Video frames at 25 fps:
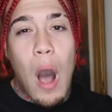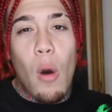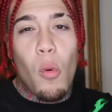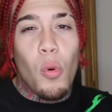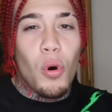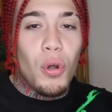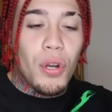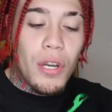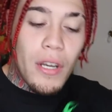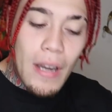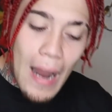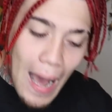I
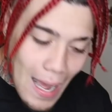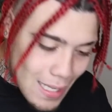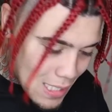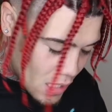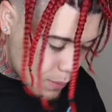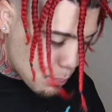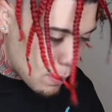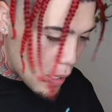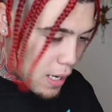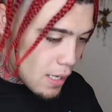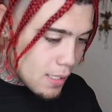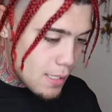will not
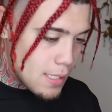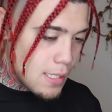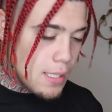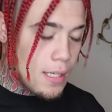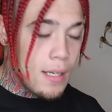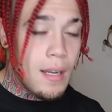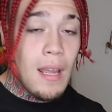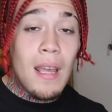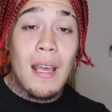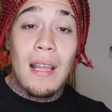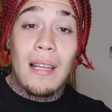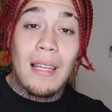
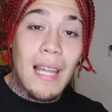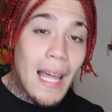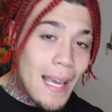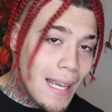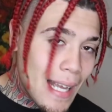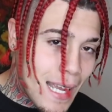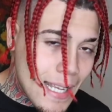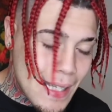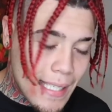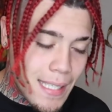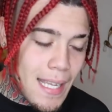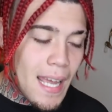sponsor. Like
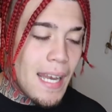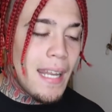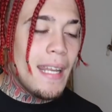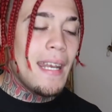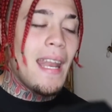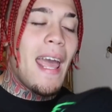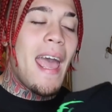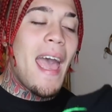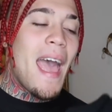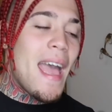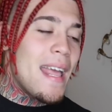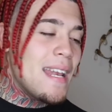I said, in
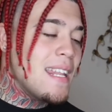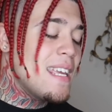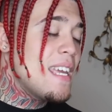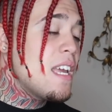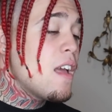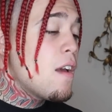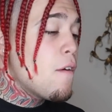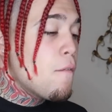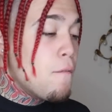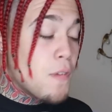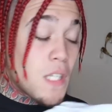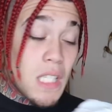any
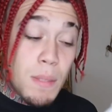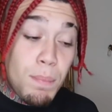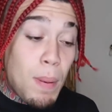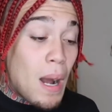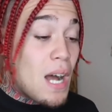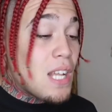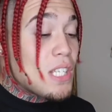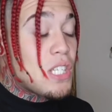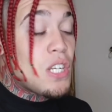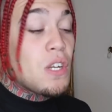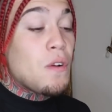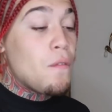
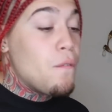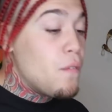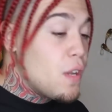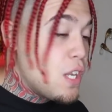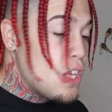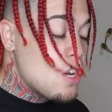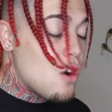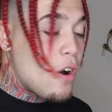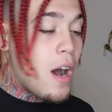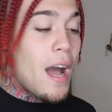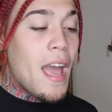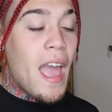sponsored
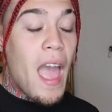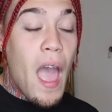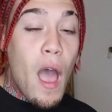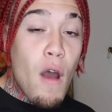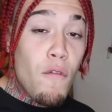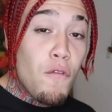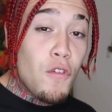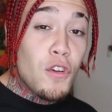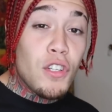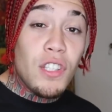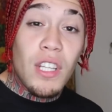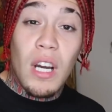video I
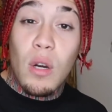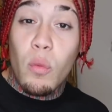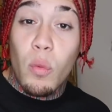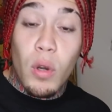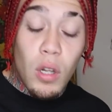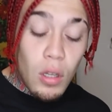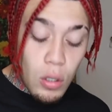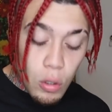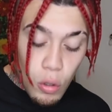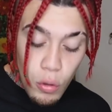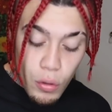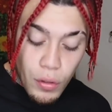ever done with
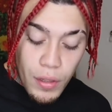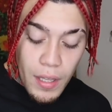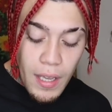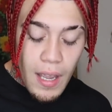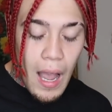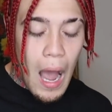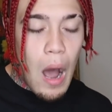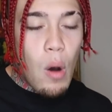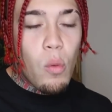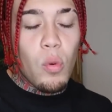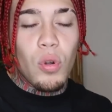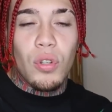clothing,
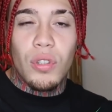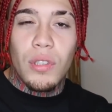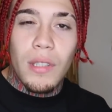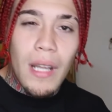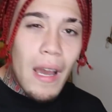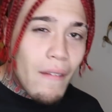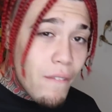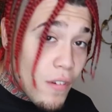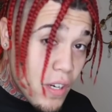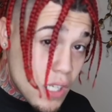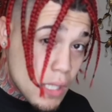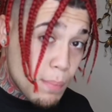I will
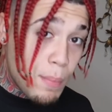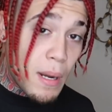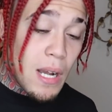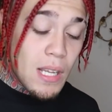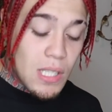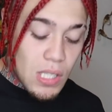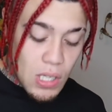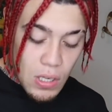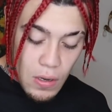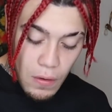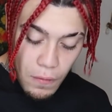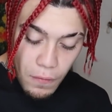never
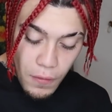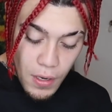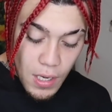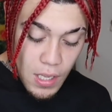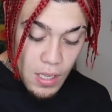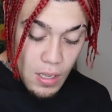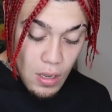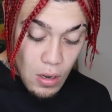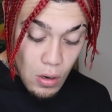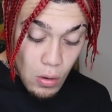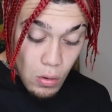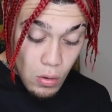sponsor a
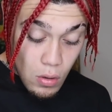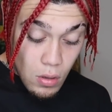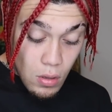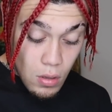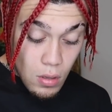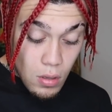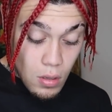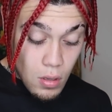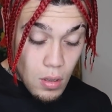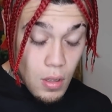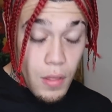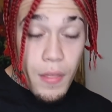video
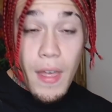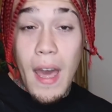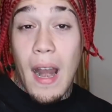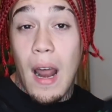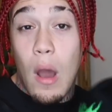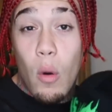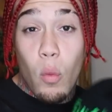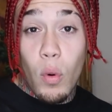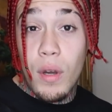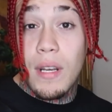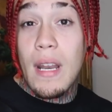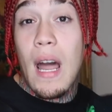that I
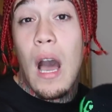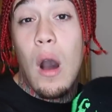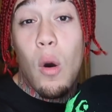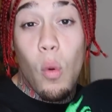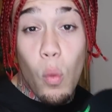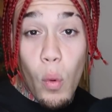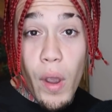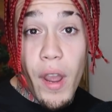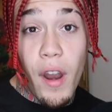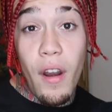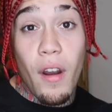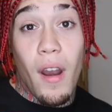would not
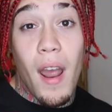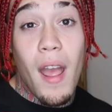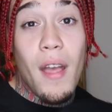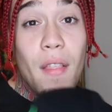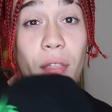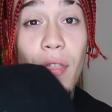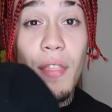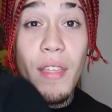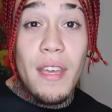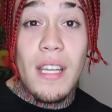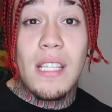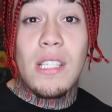wear.
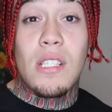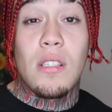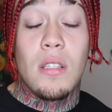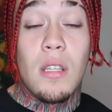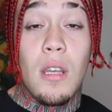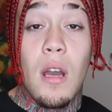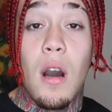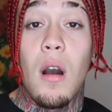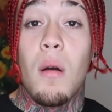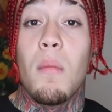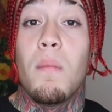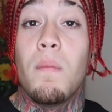And this,
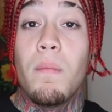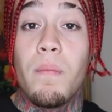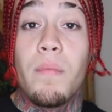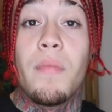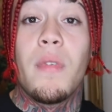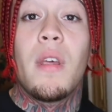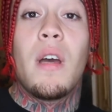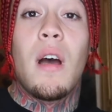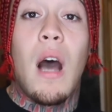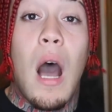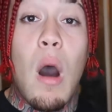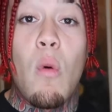yo,
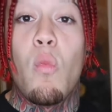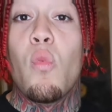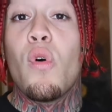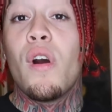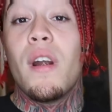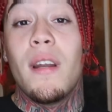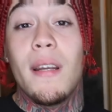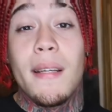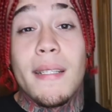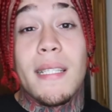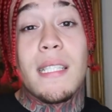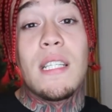I'm
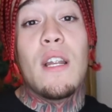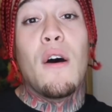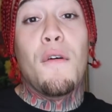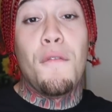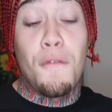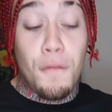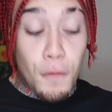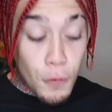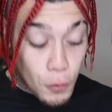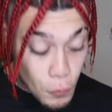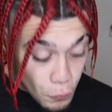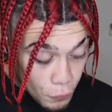wearing this in a
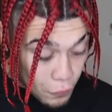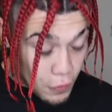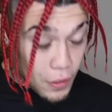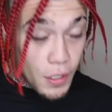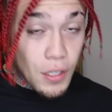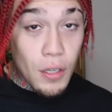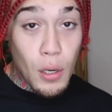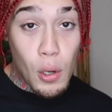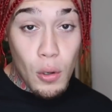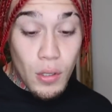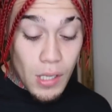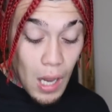few
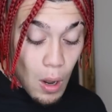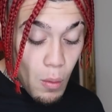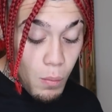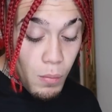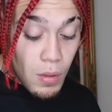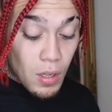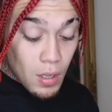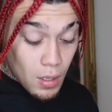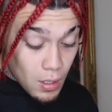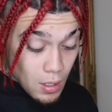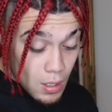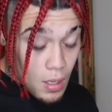videos. I'm,
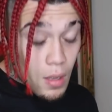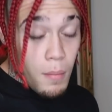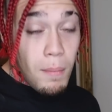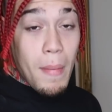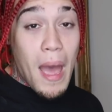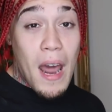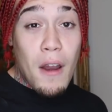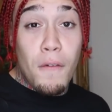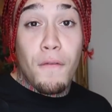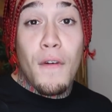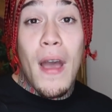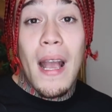
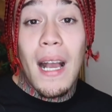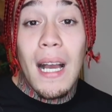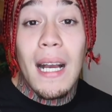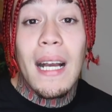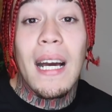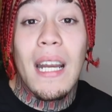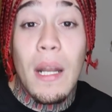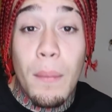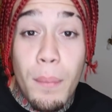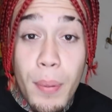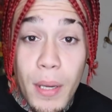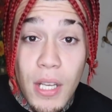matter of fact, I
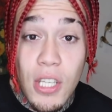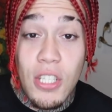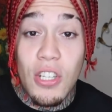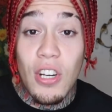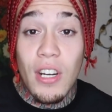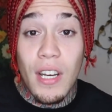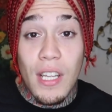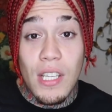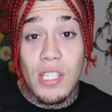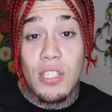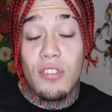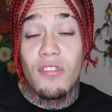got a picture
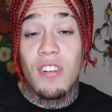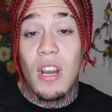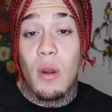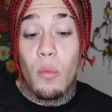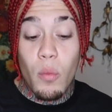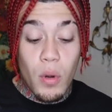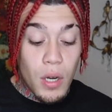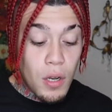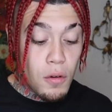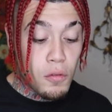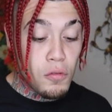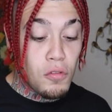on Instagram
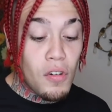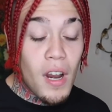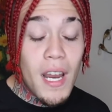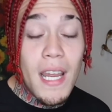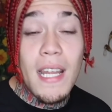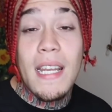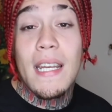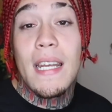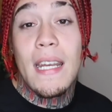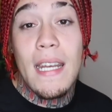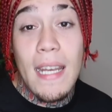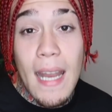with it
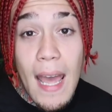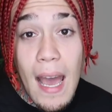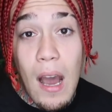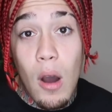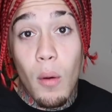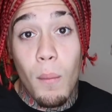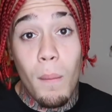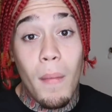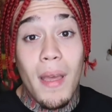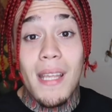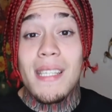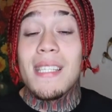right
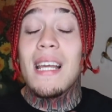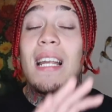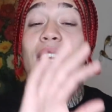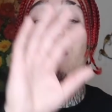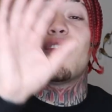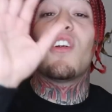now. It's not